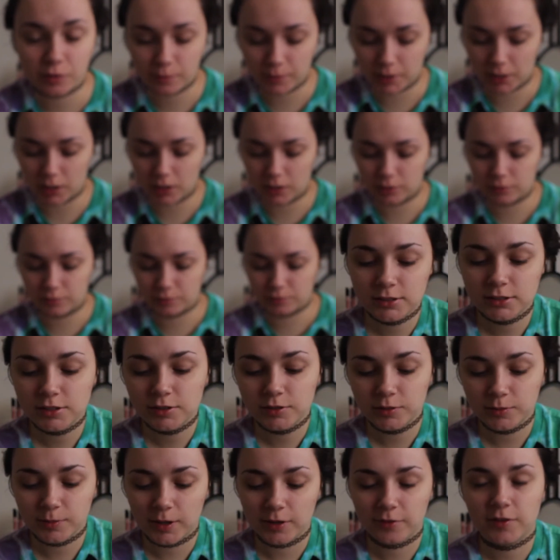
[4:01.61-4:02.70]
Oh my god. To
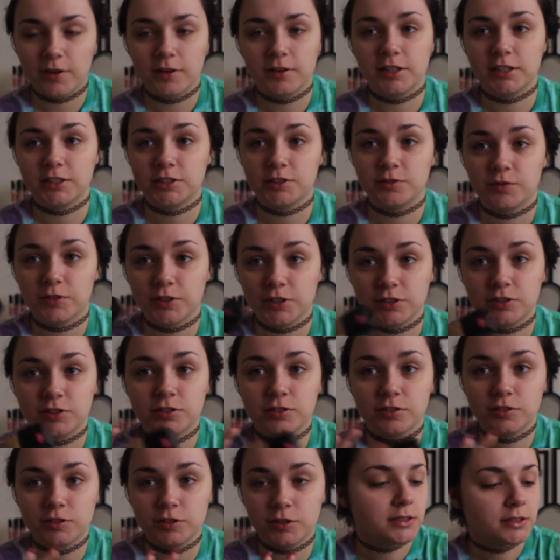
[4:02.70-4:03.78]
do my foundation
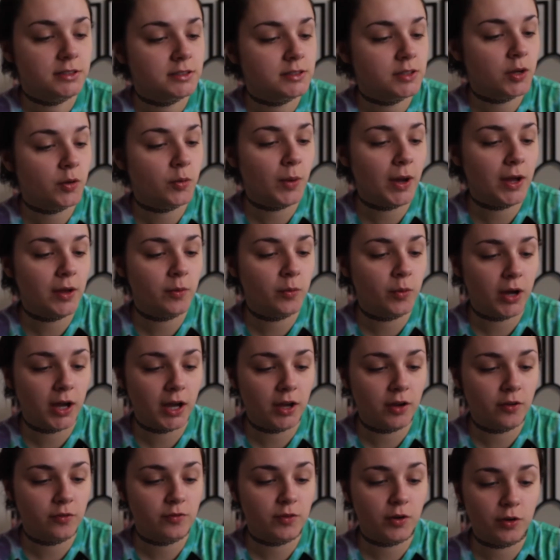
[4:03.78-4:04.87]
first. This is the Wet n
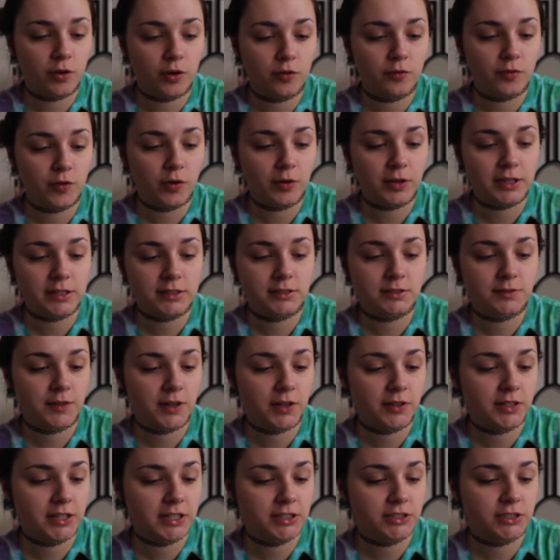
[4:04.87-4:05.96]
Wild Photo Focus
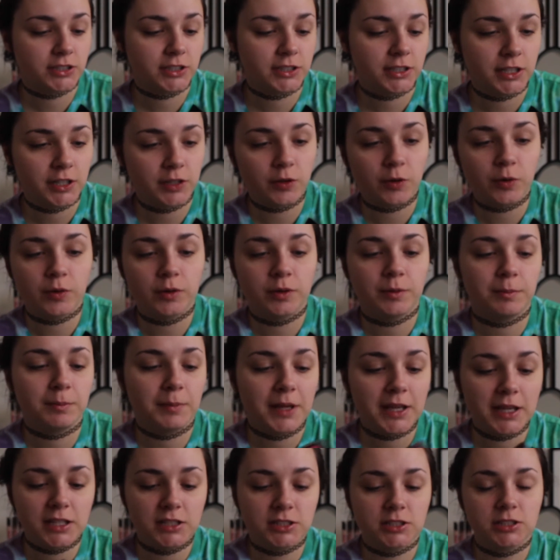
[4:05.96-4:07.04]
Foundation in Golden
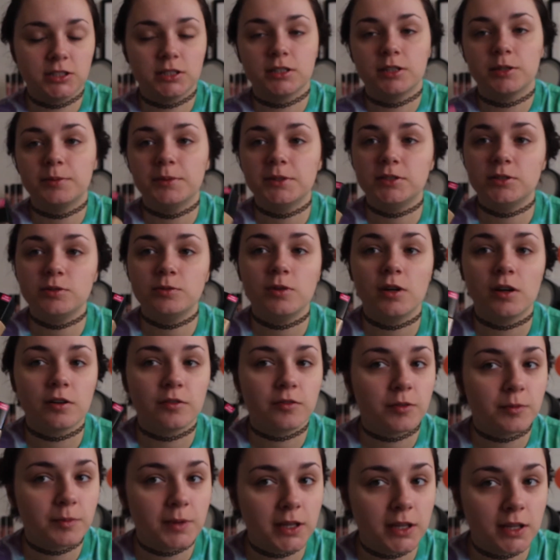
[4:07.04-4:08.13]
Beige. Just a little bit too dark
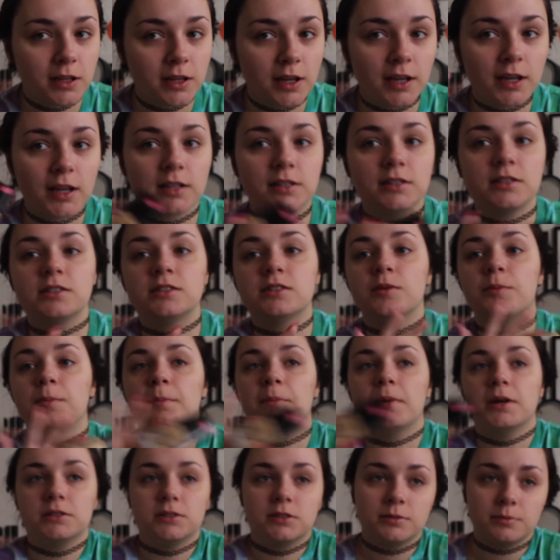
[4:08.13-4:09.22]
for me. I got this
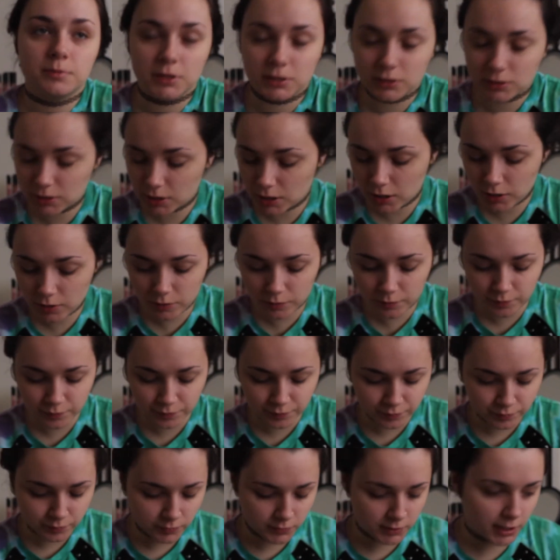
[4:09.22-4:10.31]
months and months ago.
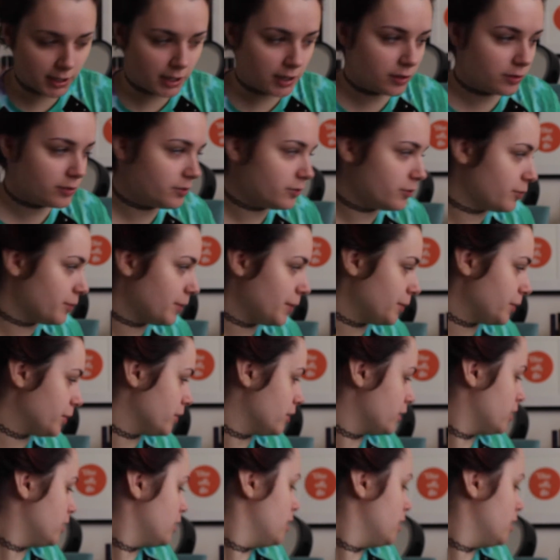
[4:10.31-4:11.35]
Like I don't even remember.